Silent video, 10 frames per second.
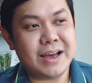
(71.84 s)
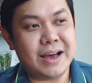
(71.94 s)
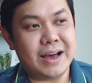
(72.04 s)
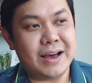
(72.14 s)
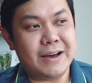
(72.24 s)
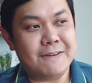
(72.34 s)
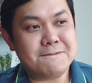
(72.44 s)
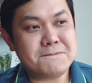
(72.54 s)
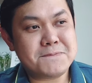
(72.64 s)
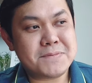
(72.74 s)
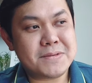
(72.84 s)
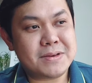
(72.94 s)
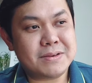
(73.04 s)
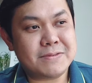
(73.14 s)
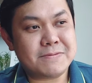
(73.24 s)
uh,
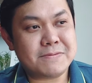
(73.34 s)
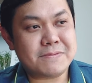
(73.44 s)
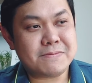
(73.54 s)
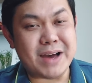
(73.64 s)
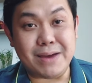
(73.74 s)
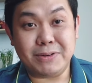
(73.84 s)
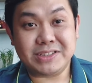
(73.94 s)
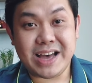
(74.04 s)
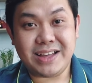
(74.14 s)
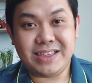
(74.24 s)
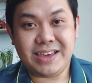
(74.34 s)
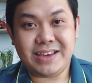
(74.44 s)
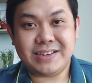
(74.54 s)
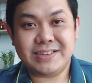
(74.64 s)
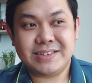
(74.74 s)
Bible
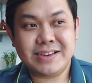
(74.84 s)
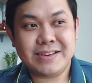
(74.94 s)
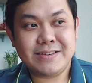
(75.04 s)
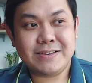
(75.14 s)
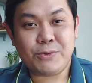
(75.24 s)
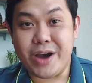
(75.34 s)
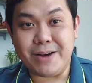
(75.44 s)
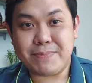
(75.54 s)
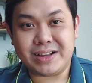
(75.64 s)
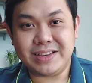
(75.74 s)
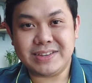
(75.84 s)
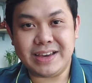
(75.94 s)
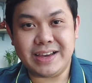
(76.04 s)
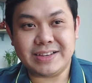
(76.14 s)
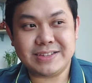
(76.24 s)
studies, choir
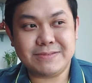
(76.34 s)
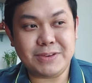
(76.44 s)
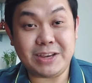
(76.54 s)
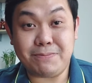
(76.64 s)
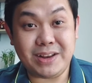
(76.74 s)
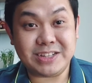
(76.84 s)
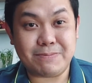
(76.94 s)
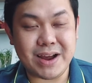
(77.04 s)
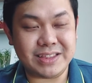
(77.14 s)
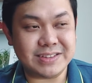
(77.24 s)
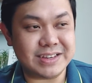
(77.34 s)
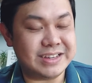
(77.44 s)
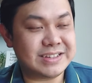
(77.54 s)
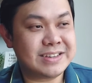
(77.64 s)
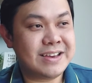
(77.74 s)
practices, music ministry
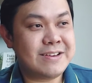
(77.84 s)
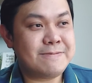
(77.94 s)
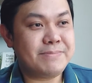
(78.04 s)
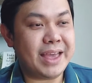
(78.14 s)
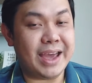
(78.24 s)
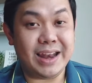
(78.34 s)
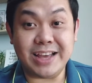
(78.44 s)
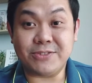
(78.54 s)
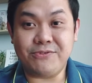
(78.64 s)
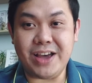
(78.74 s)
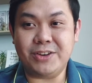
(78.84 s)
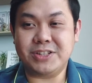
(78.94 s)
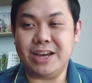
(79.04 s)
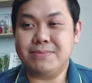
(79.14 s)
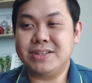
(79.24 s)
practices, and lots of
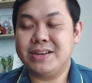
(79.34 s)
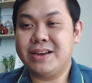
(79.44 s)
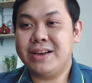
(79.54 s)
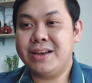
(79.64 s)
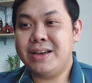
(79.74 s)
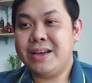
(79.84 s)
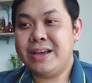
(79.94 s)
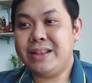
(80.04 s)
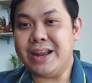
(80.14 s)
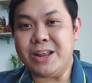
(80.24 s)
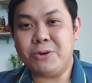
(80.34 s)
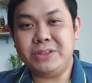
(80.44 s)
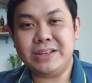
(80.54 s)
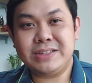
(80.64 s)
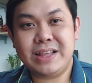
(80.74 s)
fellowships. Then I
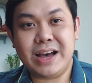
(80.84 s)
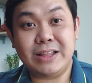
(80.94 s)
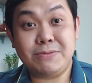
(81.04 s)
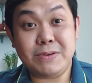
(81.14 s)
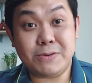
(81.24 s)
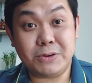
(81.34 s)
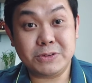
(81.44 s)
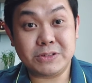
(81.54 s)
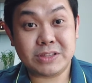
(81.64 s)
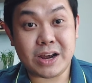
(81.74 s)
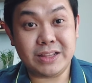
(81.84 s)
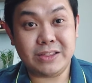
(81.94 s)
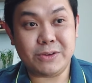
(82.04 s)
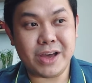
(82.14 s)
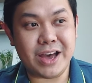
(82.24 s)
noticed that we also
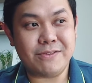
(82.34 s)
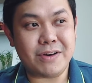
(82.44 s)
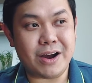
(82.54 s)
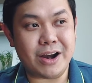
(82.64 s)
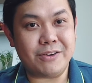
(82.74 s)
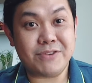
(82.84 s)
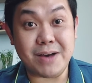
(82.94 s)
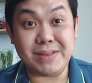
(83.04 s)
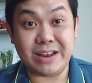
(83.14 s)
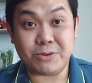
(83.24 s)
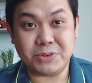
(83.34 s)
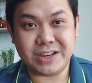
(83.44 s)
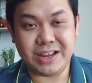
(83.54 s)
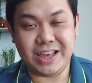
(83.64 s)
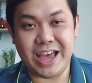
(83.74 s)
started to have our family
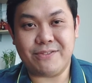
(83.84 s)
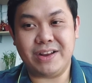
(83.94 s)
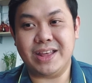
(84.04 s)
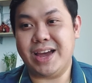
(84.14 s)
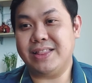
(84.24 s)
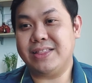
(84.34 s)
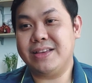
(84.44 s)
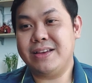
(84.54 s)
rosary every night.